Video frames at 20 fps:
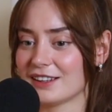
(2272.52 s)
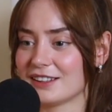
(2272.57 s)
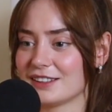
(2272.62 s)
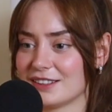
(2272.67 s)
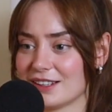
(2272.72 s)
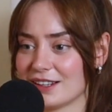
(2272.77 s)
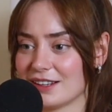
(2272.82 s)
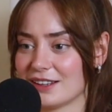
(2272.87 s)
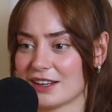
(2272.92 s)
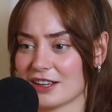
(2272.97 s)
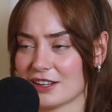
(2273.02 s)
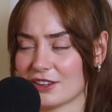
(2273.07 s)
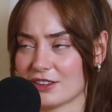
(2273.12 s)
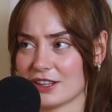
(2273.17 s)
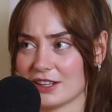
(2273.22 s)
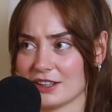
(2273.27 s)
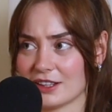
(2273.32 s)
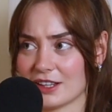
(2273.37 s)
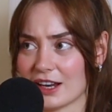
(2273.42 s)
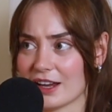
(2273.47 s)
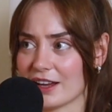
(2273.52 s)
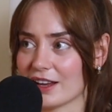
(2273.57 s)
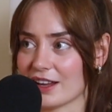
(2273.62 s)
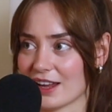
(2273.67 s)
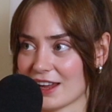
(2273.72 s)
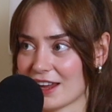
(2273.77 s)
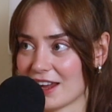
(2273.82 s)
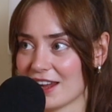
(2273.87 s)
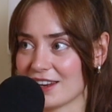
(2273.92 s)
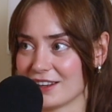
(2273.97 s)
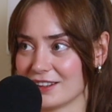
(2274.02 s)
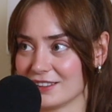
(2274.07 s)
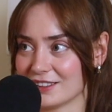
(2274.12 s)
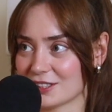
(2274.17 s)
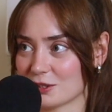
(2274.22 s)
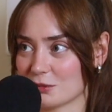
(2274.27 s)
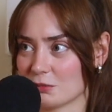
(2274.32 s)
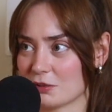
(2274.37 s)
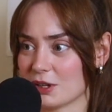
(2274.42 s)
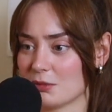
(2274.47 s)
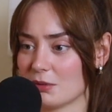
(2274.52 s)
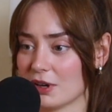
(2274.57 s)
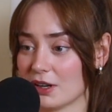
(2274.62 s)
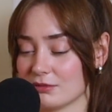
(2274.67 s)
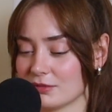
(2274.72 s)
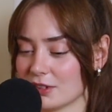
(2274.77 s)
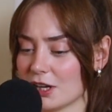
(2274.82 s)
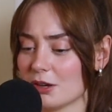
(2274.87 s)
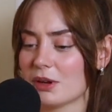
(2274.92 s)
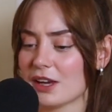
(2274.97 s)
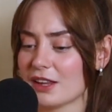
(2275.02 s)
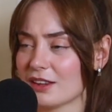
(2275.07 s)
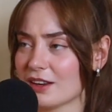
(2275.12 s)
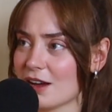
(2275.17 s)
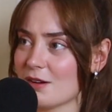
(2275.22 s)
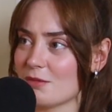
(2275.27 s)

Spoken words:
did a thing that I hate where he went, "Okay, then I